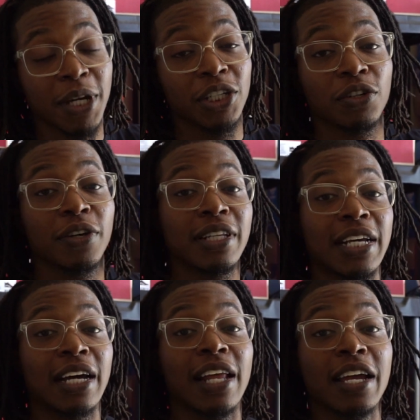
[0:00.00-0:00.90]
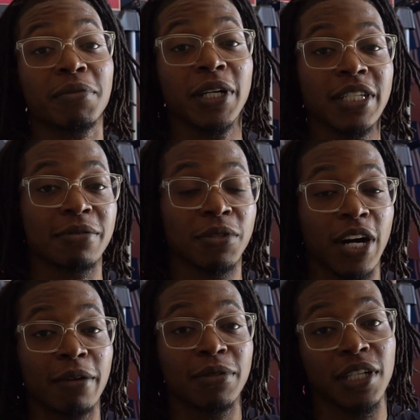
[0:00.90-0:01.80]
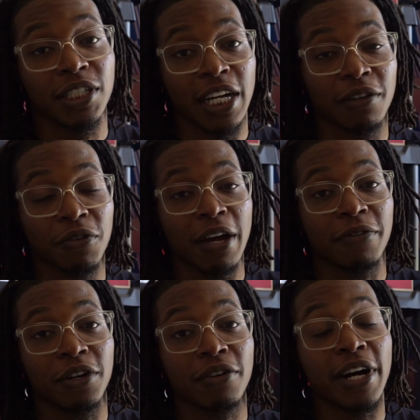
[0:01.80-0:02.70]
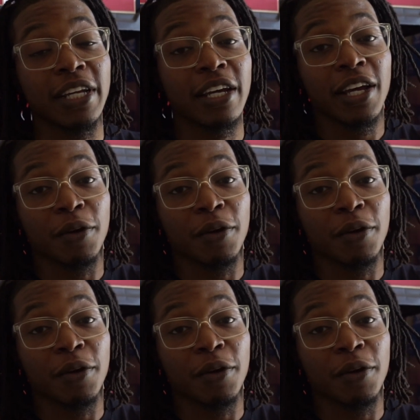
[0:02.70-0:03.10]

make sure you hit that like button, subscribe to the channel if you haven't already.